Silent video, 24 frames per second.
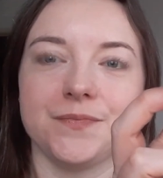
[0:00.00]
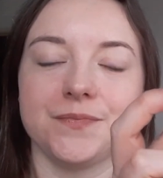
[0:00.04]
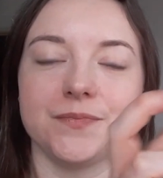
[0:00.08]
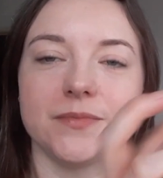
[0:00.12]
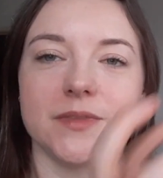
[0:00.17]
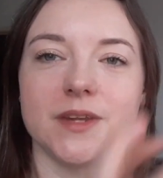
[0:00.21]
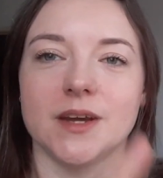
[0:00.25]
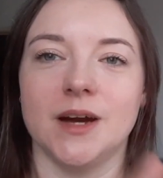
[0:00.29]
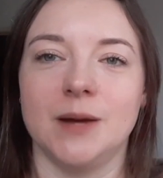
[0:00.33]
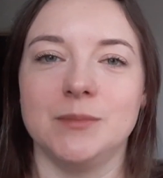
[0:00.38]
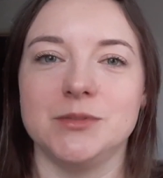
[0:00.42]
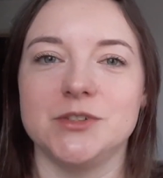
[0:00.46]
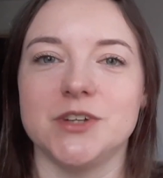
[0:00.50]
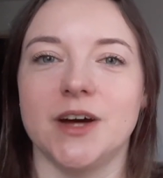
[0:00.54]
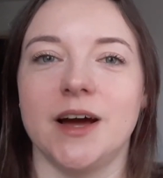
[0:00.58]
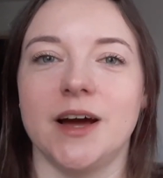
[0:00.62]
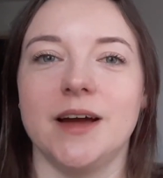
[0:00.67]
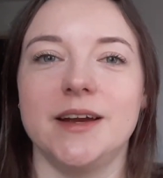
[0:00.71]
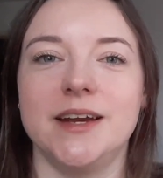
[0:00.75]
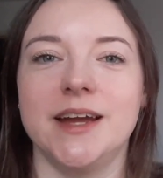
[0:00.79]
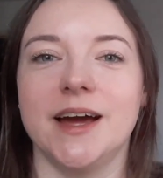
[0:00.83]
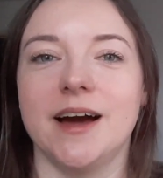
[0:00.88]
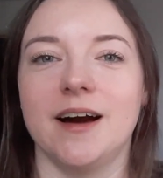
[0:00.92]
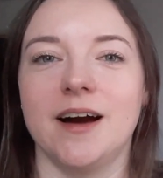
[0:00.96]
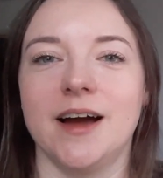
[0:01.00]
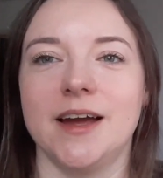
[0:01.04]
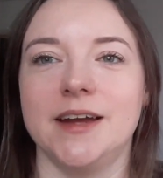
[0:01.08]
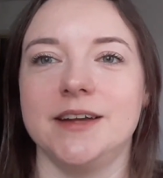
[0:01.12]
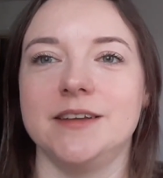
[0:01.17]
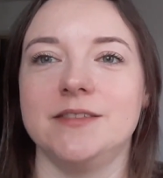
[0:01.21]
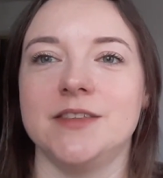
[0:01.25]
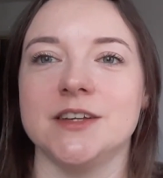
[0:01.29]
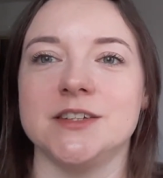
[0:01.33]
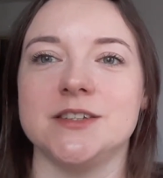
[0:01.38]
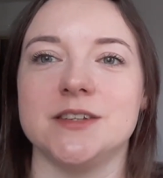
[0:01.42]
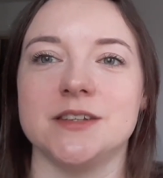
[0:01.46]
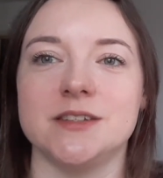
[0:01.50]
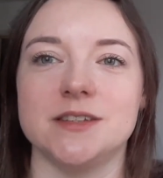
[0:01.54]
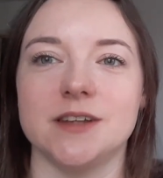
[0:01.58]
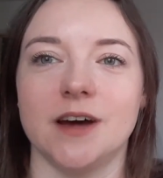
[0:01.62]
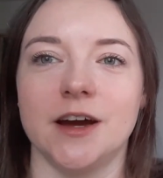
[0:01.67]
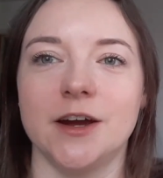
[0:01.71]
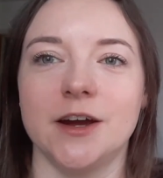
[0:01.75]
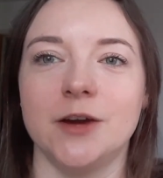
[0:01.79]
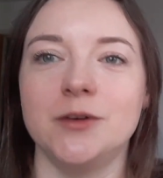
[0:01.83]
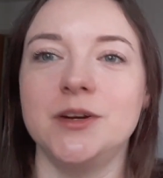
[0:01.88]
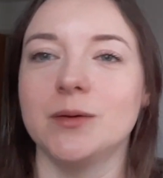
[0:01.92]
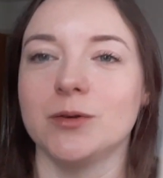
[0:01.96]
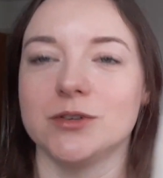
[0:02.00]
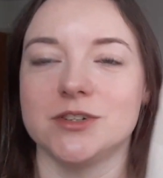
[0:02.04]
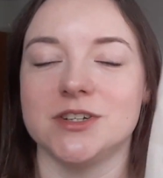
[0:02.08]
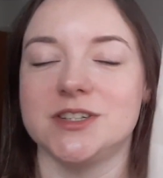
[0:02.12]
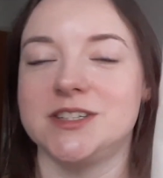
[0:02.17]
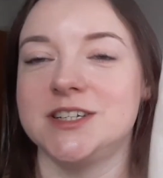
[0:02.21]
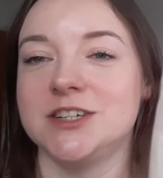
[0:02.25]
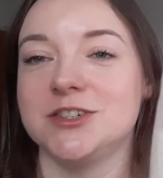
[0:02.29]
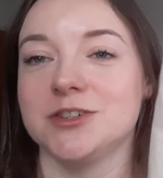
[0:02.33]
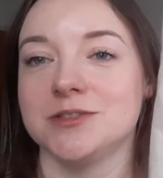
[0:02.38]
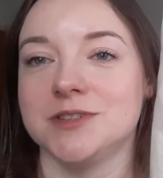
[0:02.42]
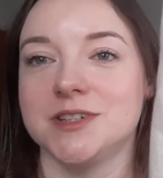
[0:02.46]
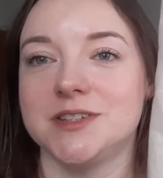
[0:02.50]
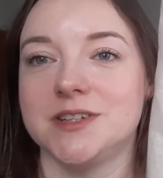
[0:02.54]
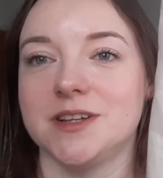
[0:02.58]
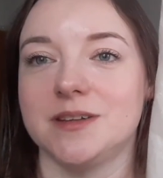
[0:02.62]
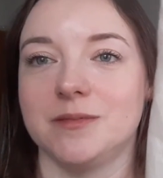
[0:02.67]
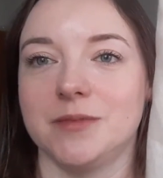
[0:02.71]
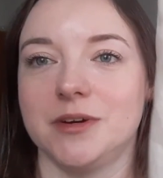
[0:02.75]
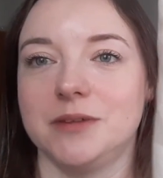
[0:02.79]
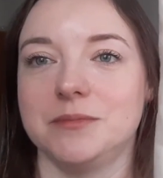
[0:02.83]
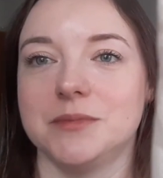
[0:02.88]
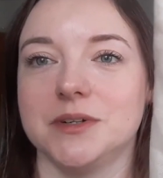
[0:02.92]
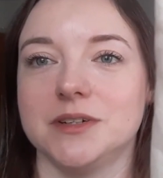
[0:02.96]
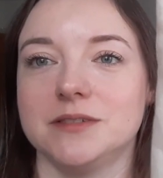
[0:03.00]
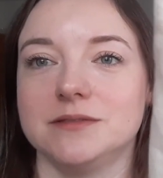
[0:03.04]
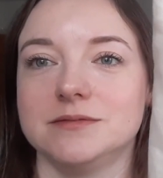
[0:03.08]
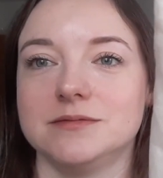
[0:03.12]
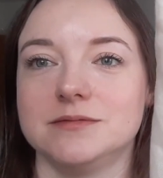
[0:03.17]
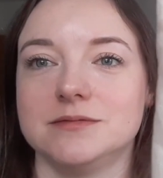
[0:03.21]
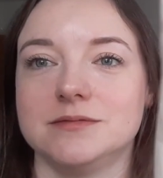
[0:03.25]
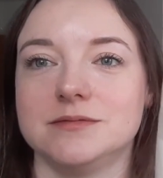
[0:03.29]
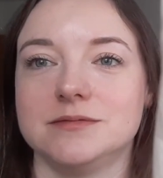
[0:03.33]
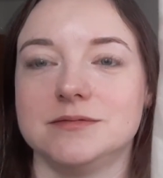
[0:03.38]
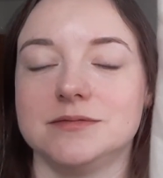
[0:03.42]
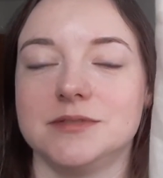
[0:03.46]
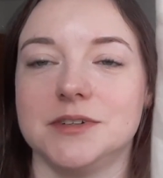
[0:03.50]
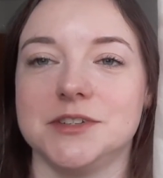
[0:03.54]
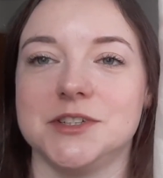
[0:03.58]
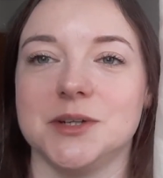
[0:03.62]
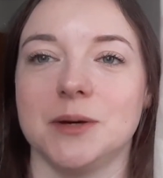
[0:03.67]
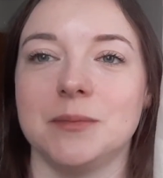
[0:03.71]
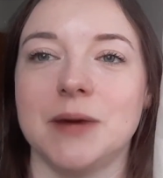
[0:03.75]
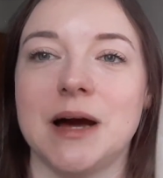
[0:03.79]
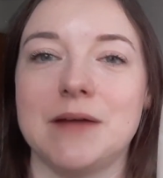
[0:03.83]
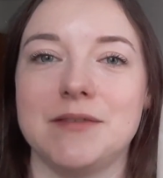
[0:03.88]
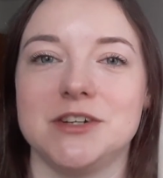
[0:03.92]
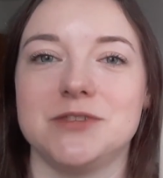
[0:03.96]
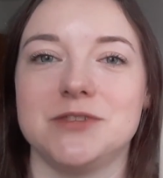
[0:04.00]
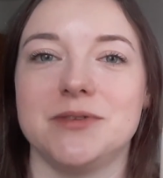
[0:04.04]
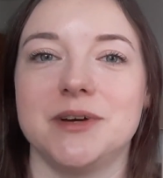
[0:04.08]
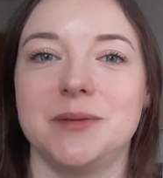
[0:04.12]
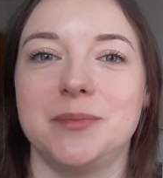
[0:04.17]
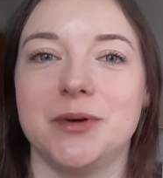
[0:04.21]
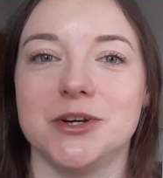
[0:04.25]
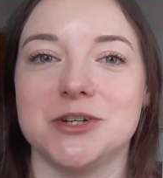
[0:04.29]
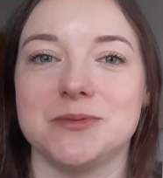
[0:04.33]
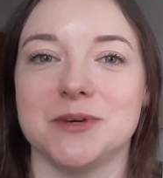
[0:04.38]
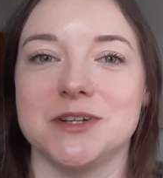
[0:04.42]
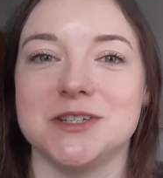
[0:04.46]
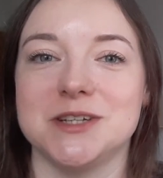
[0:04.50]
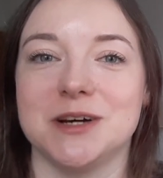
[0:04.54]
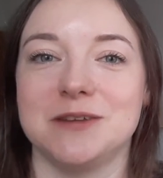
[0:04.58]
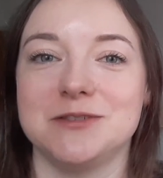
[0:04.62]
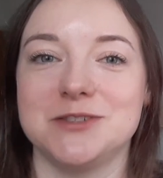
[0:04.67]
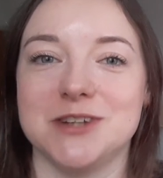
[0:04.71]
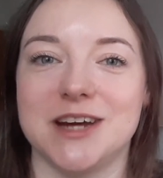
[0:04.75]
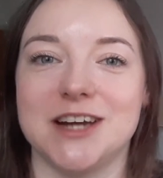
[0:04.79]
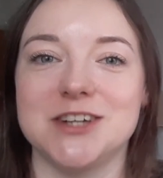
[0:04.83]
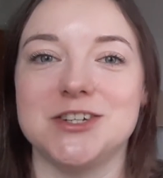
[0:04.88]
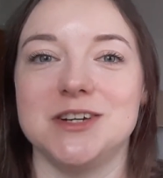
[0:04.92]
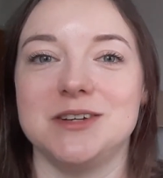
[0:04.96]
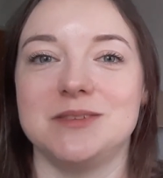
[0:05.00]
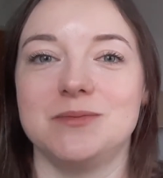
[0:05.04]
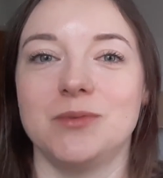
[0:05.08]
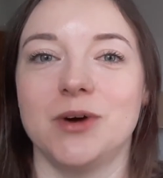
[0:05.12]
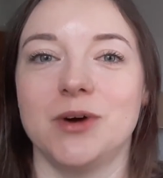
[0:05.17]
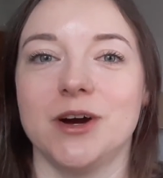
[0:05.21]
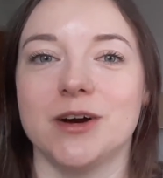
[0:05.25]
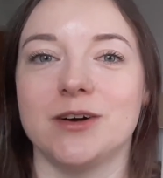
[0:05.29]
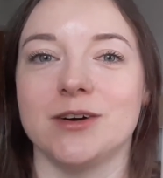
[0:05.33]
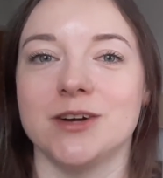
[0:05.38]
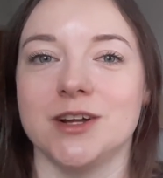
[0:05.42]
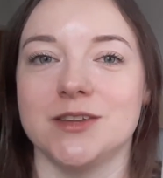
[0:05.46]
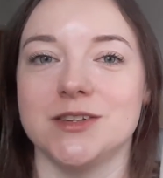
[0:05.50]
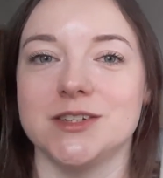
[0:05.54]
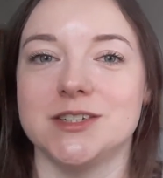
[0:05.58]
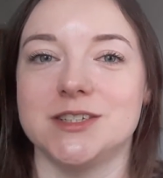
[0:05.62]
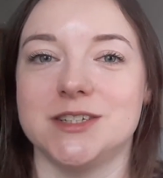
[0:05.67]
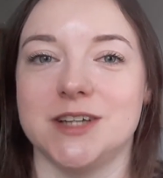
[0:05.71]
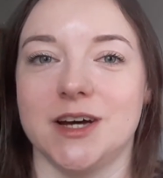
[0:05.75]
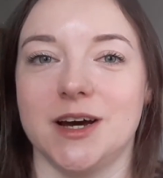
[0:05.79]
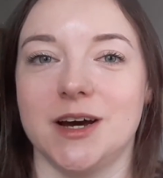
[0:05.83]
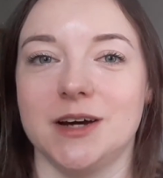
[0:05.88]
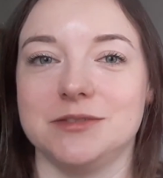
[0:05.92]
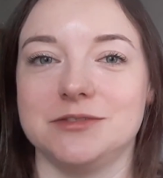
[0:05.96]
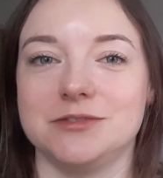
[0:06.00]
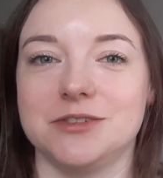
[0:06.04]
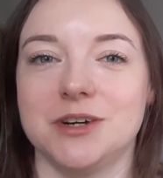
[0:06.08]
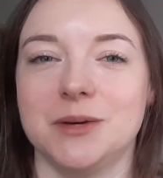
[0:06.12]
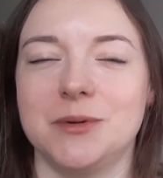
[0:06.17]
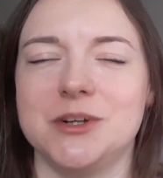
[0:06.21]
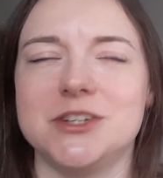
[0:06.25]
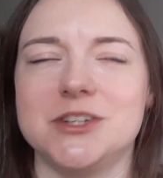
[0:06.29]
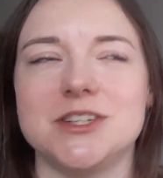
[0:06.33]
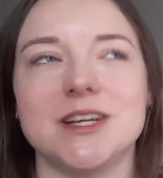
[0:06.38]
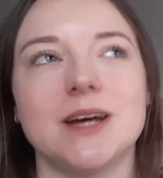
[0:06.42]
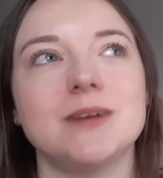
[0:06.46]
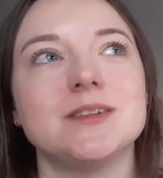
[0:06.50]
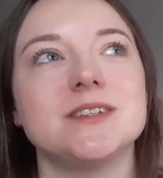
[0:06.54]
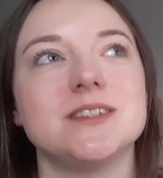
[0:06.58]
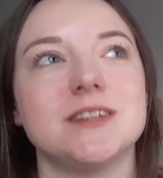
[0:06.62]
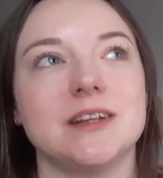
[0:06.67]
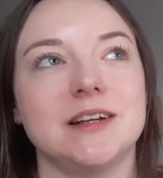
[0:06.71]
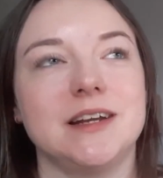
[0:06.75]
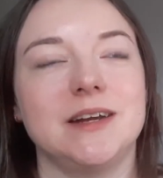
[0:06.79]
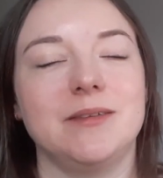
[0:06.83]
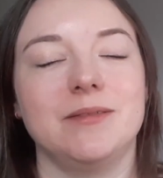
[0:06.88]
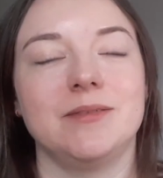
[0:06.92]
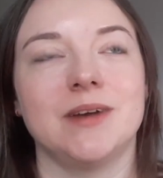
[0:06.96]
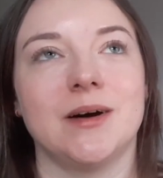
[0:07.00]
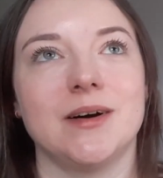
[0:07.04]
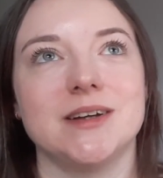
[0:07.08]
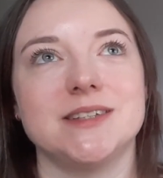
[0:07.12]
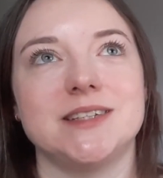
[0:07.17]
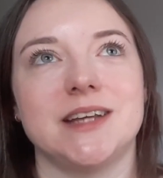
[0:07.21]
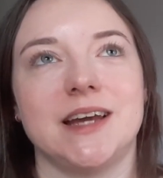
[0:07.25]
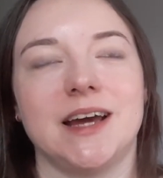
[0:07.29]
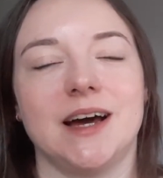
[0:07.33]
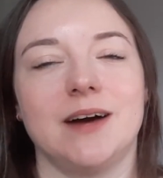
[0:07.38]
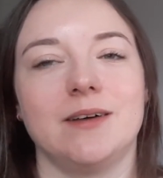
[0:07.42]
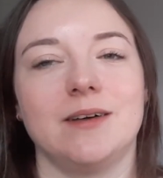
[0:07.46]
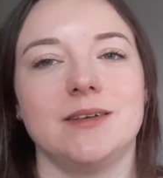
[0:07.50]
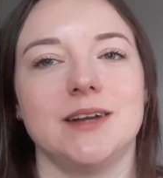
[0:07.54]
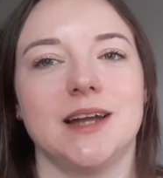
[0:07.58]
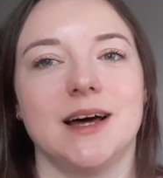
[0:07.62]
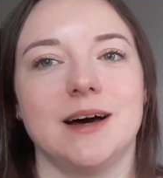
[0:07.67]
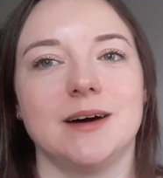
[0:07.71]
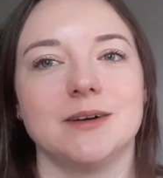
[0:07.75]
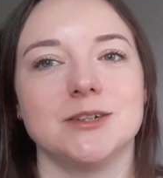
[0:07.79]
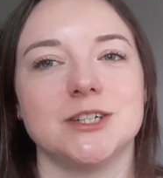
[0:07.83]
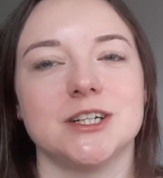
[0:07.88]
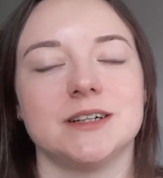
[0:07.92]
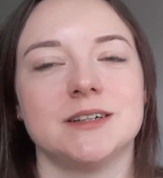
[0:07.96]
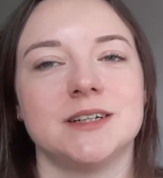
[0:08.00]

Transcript: I only want to stitch on this at the moment. So I'm having to really push myself to actually work on other stuff, which sounds silly now I say it out loud.